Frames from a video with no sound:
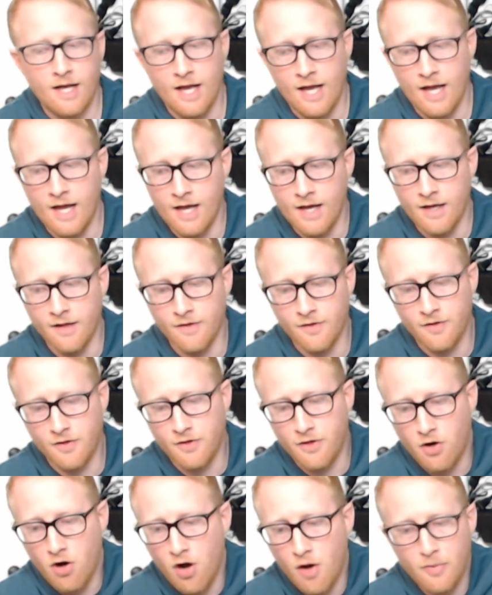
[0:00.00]
And
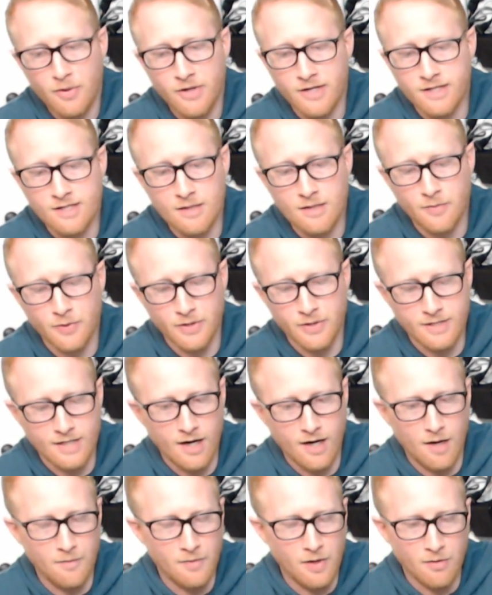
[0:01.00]
they're all pretty simple to
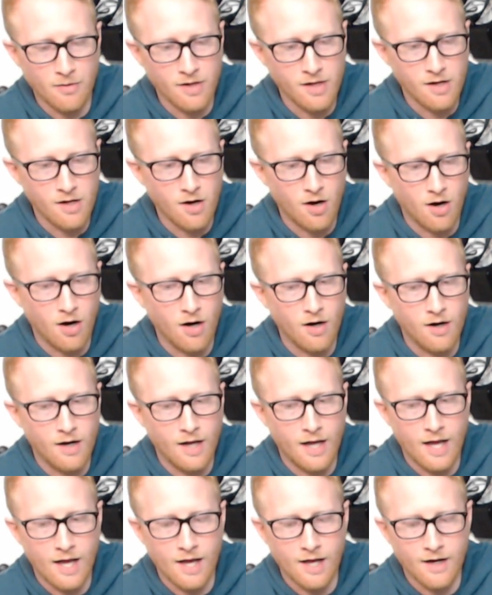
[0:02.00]
set up. They really are.
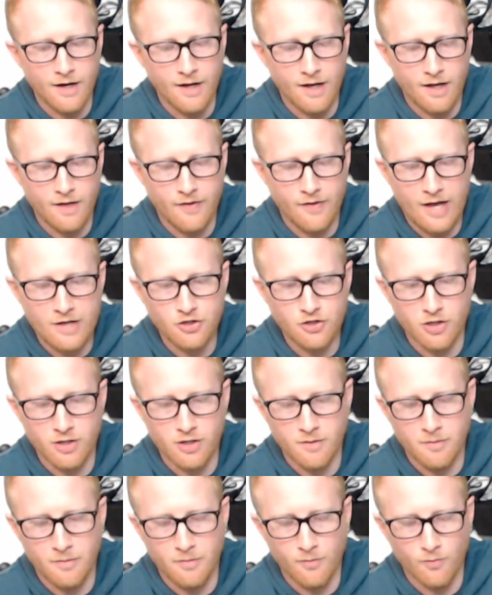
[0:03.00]
And that
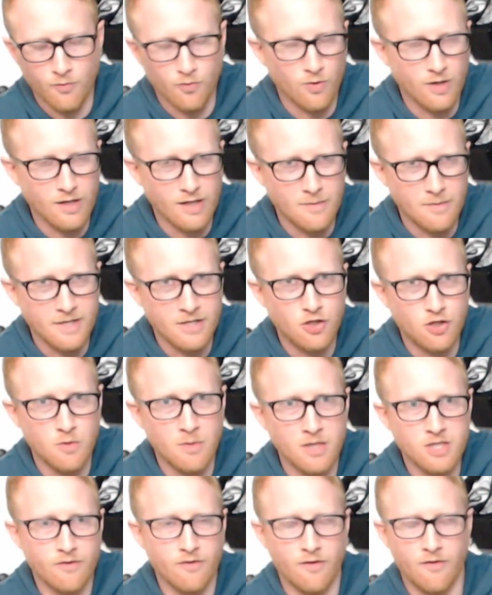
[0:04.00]
shouldn't really be too
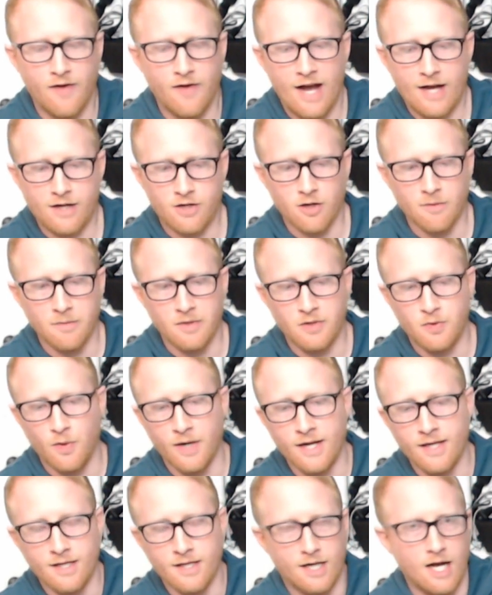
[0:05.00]
much of a factor
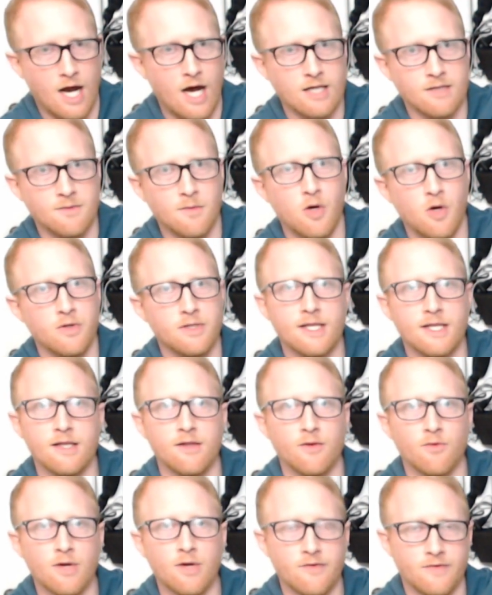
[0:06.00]
between the Cosmos
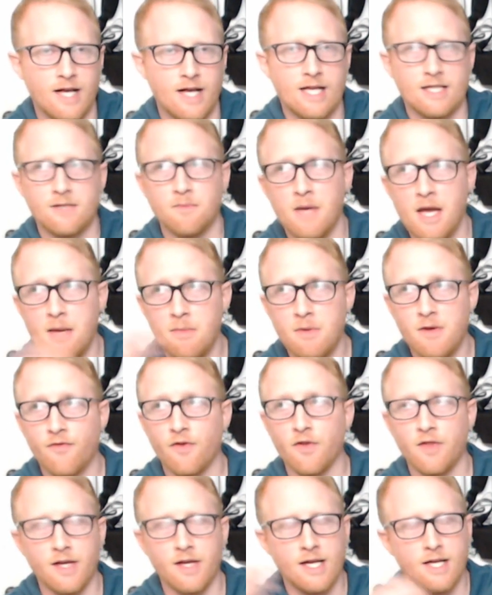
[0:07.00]
and the Rift S. Maybe
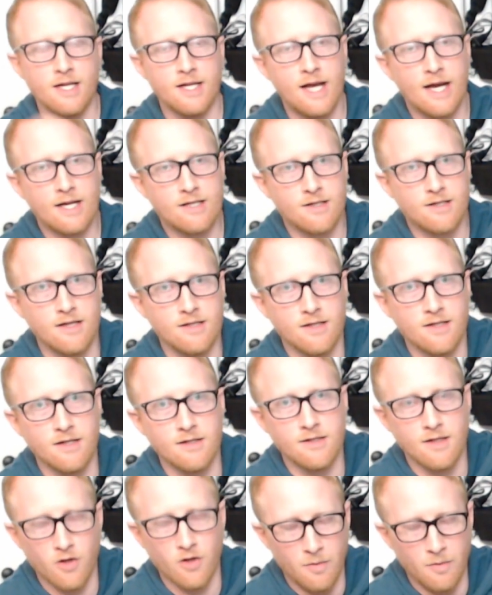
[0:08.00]
for the Index because it
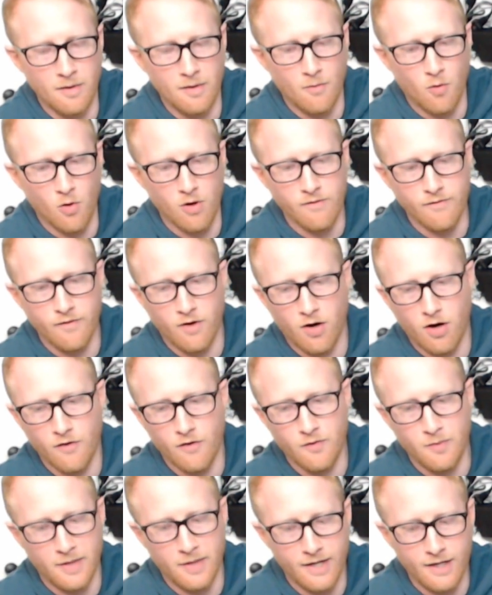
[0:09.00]
is a bit more
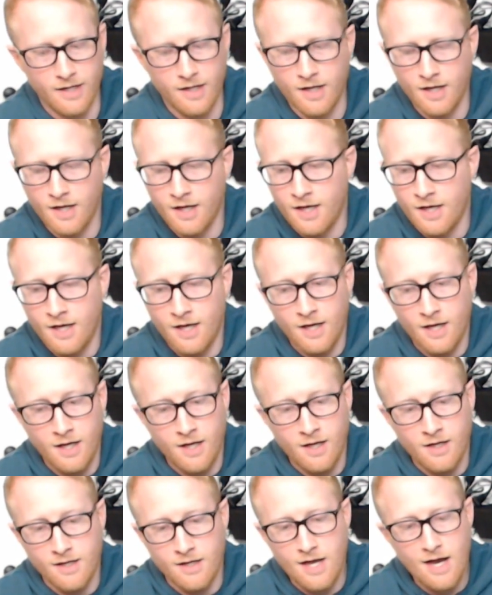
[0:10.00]
involved. But
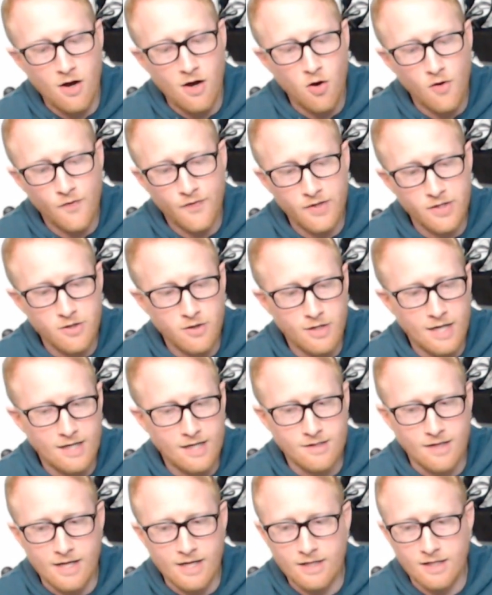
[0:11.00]
yeah, hopefully you guys
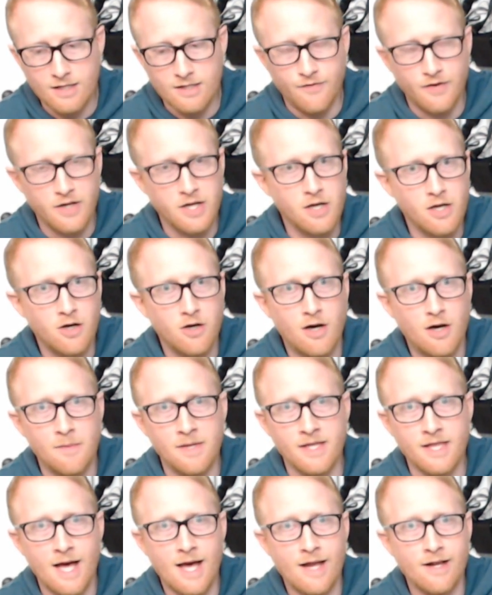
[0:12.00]
like this video. I mean,
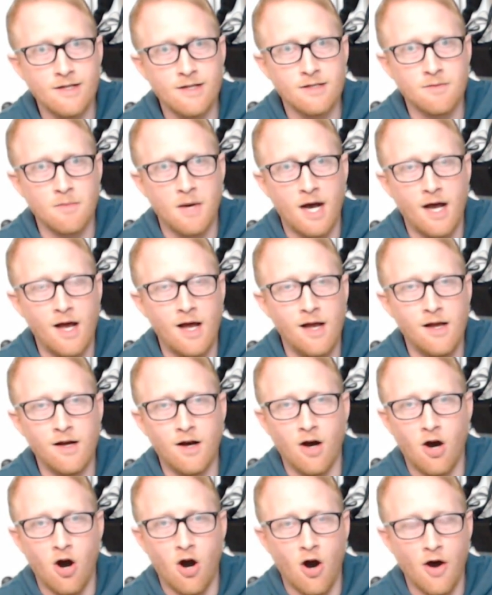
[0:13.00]
that is my
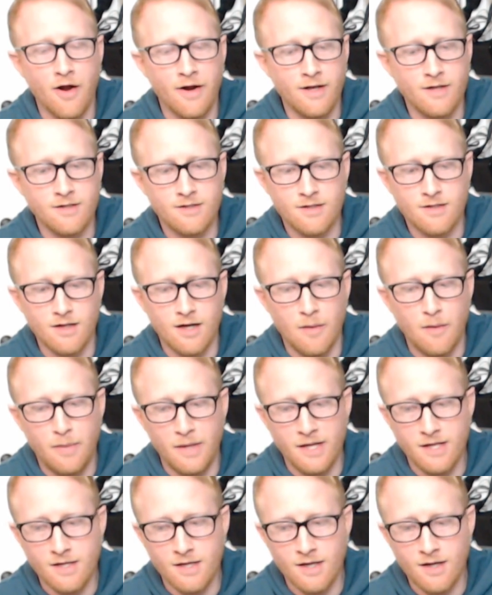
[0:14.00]
honest
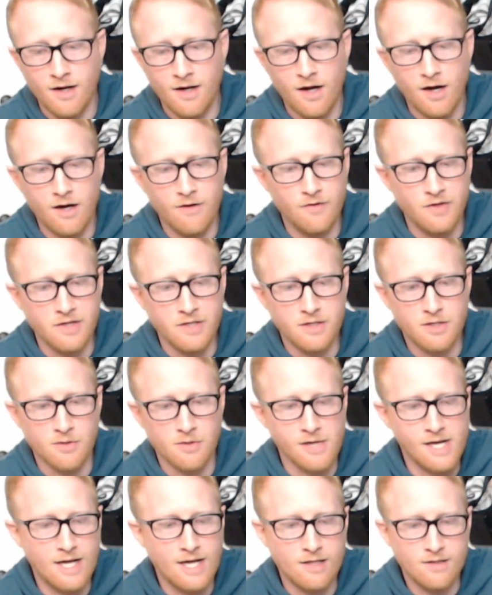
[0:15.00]
opinion of these
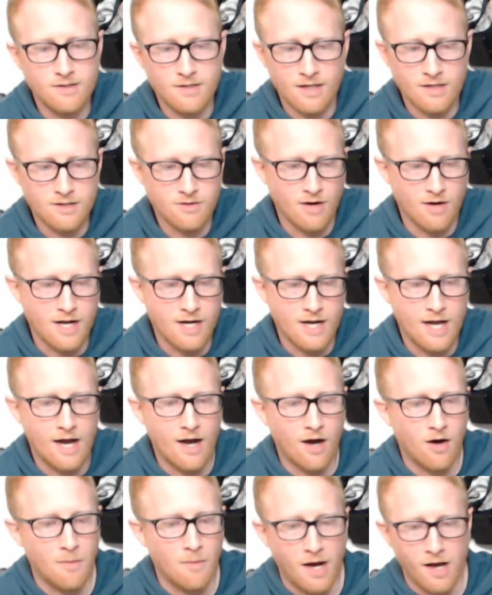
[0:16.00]
three headsets right
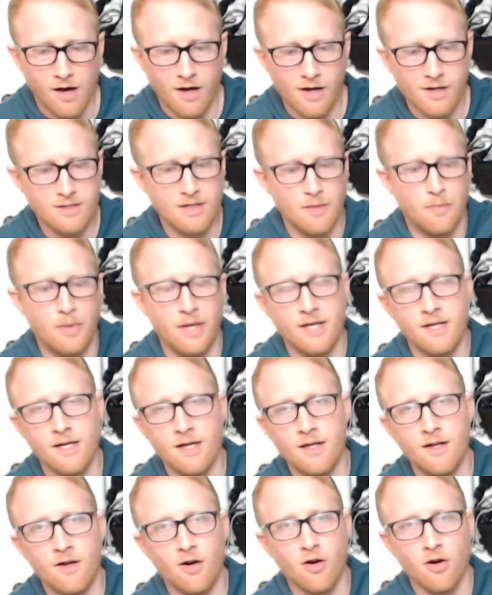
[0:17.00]
now. My honest
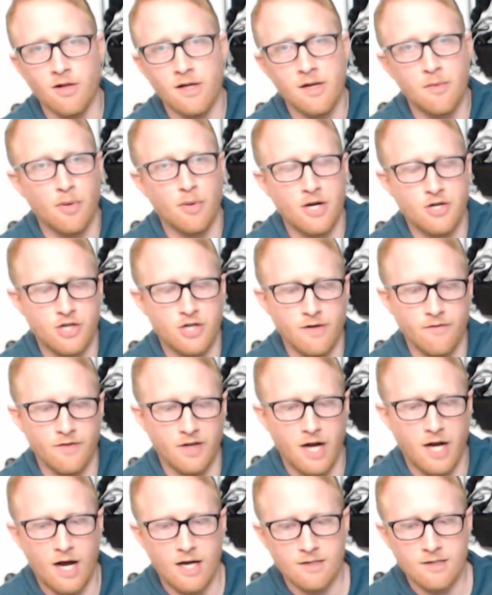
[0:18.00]
opinion, early impression of the
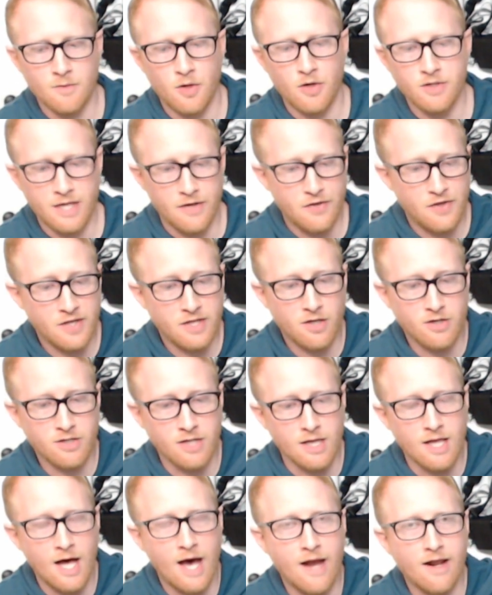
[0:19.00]
Cosmos. I think there's a
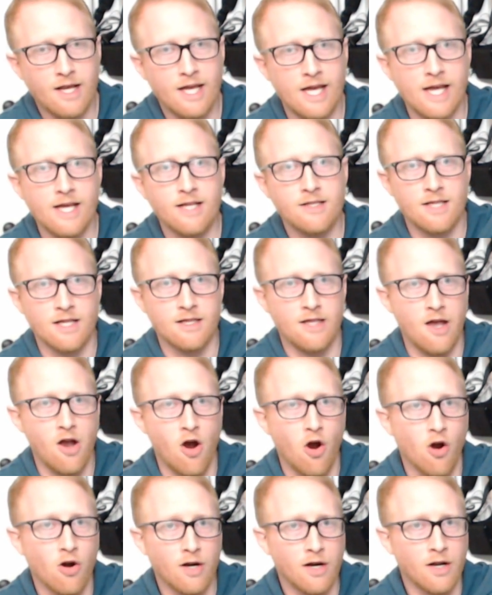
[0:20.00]
lot of kinks that they
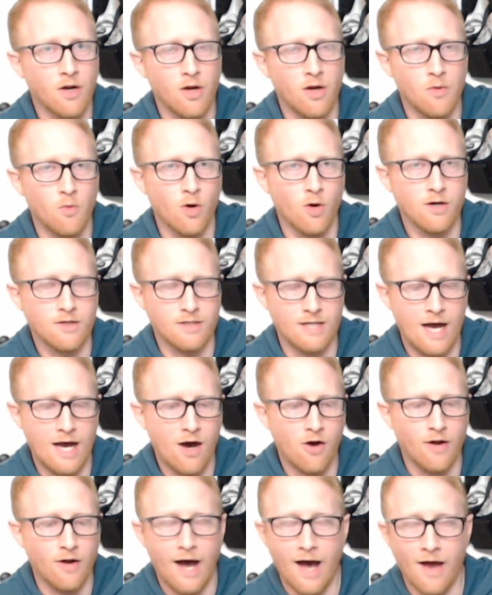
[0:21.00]
are going to get worked
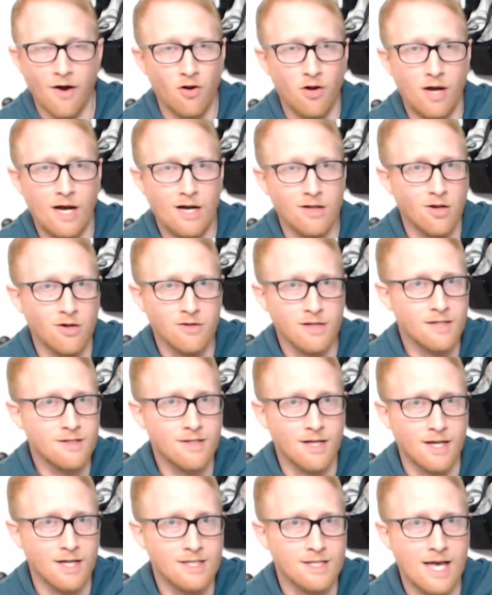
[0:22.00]
out. I don't know how long that's
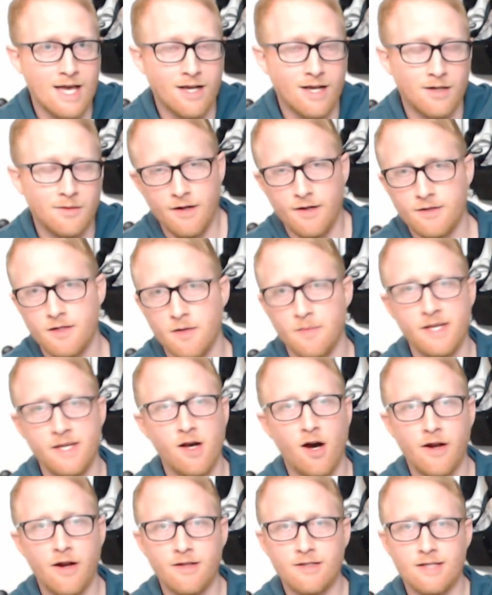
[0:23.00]
going to take them. To be
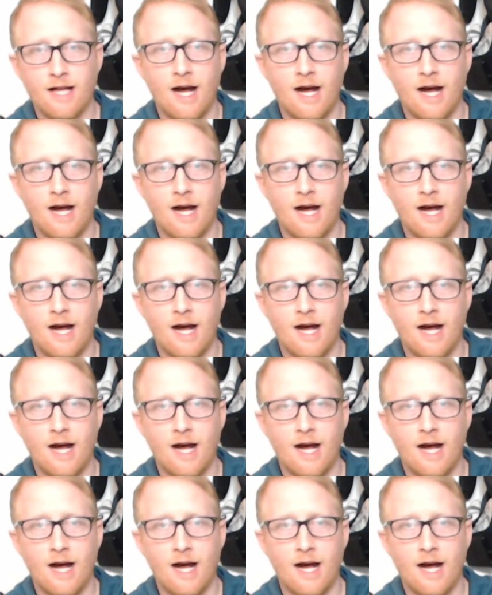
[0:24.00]
honest,